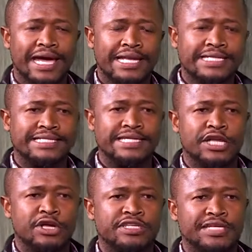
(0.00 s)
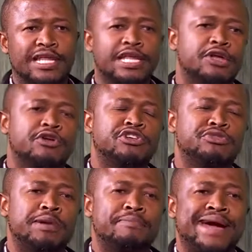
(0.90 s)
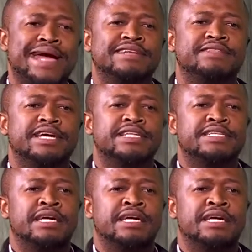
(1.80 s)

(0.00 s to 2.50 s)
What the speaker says: and it suddenly crossed my mind that,